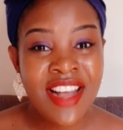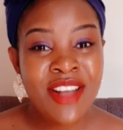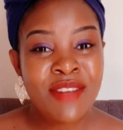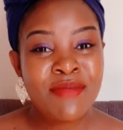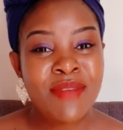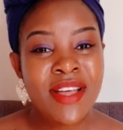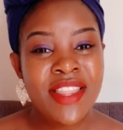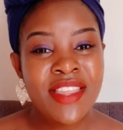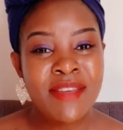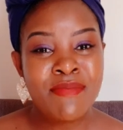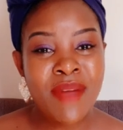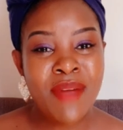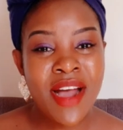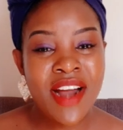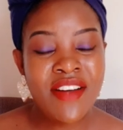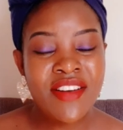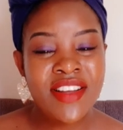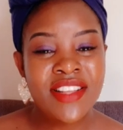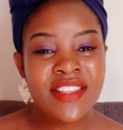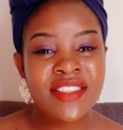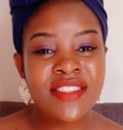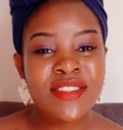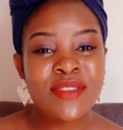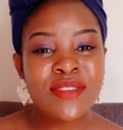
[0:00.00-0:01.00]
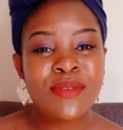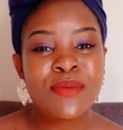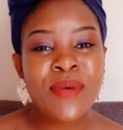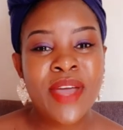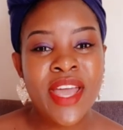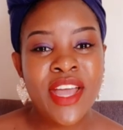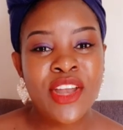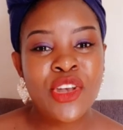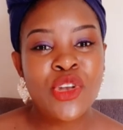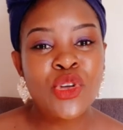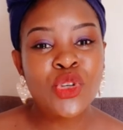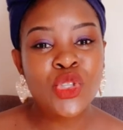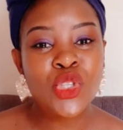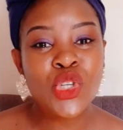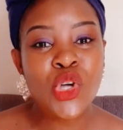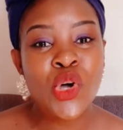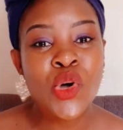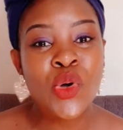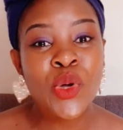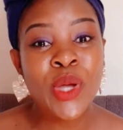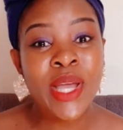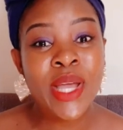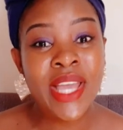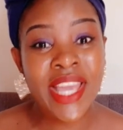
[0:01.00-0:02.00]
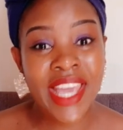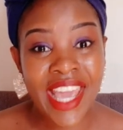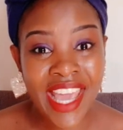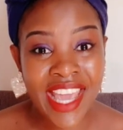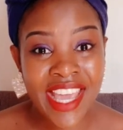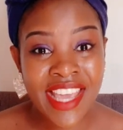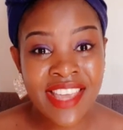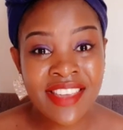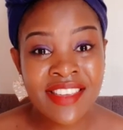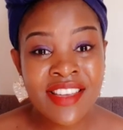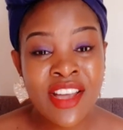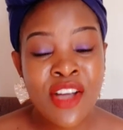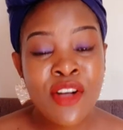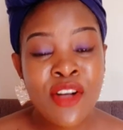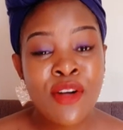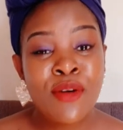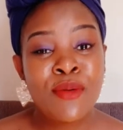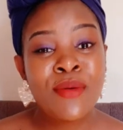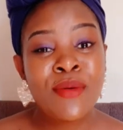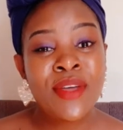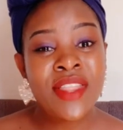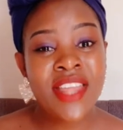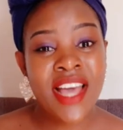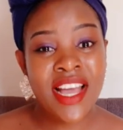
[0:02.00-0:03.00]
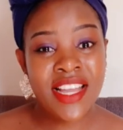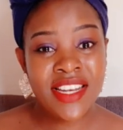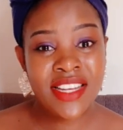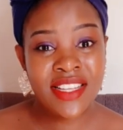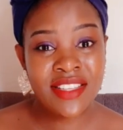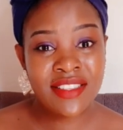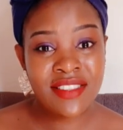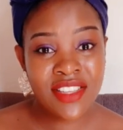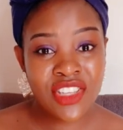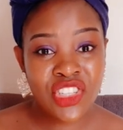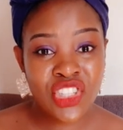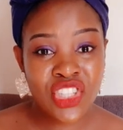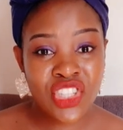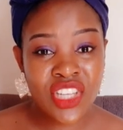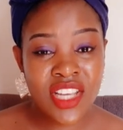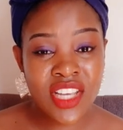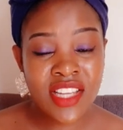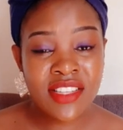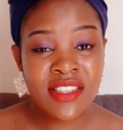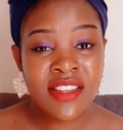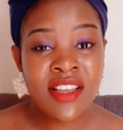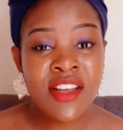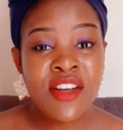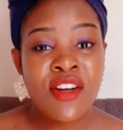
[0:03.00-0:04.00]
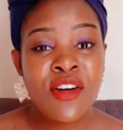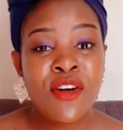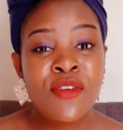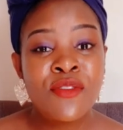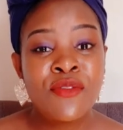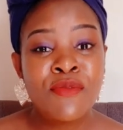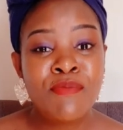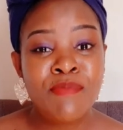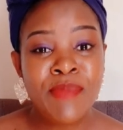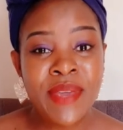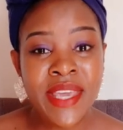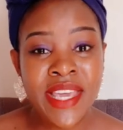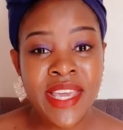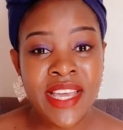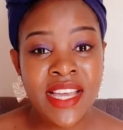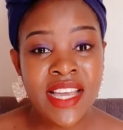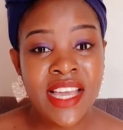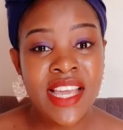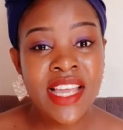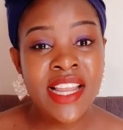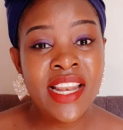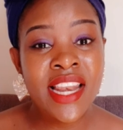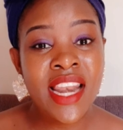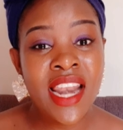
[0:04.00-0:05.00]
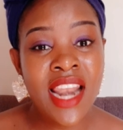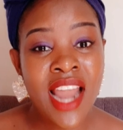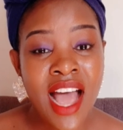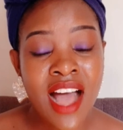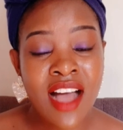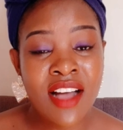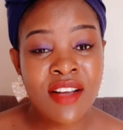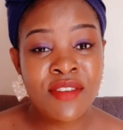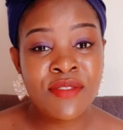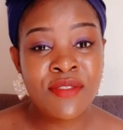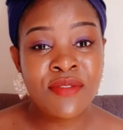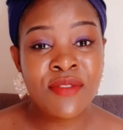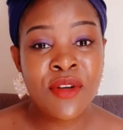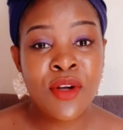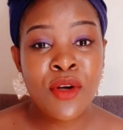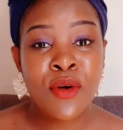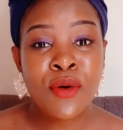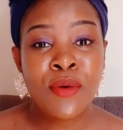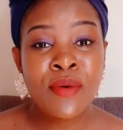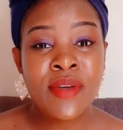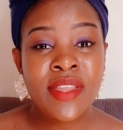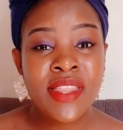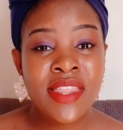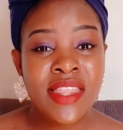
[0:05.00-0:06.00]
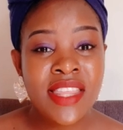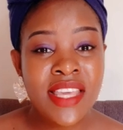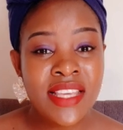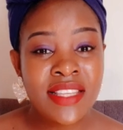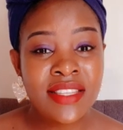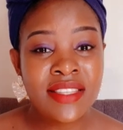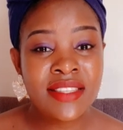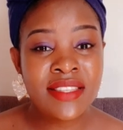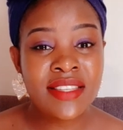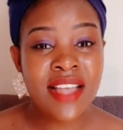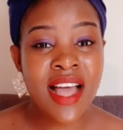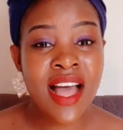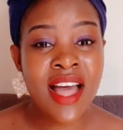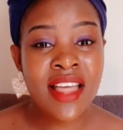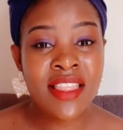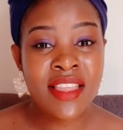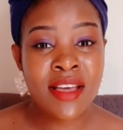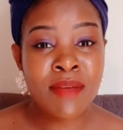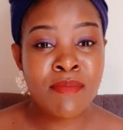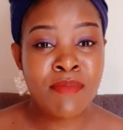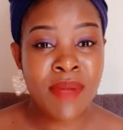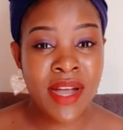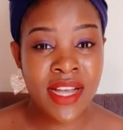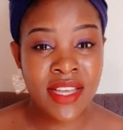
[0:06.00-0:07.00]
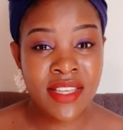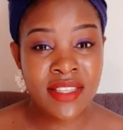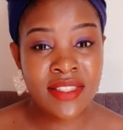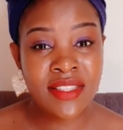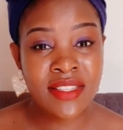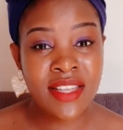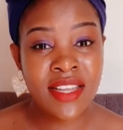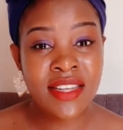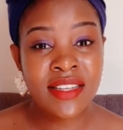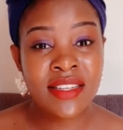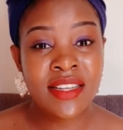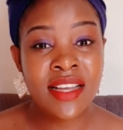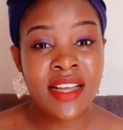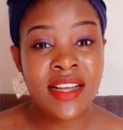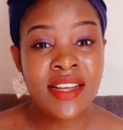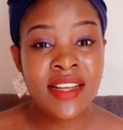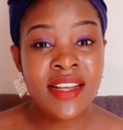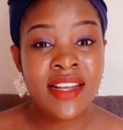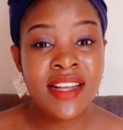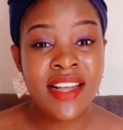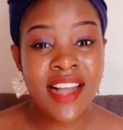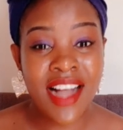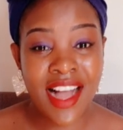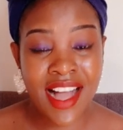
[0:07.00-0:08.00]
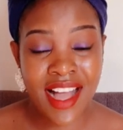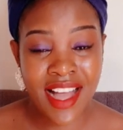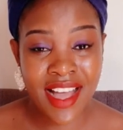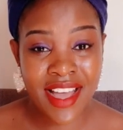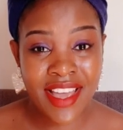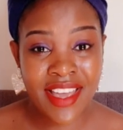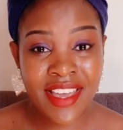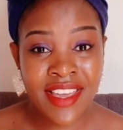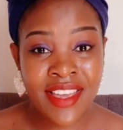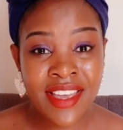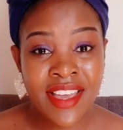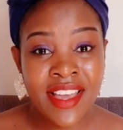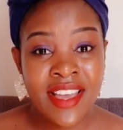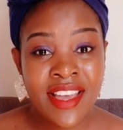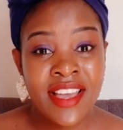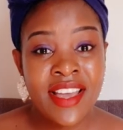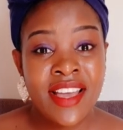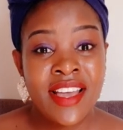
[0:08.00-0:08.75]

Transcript: But the parents were not okay with her decision of being in love with this other Pakistan guy.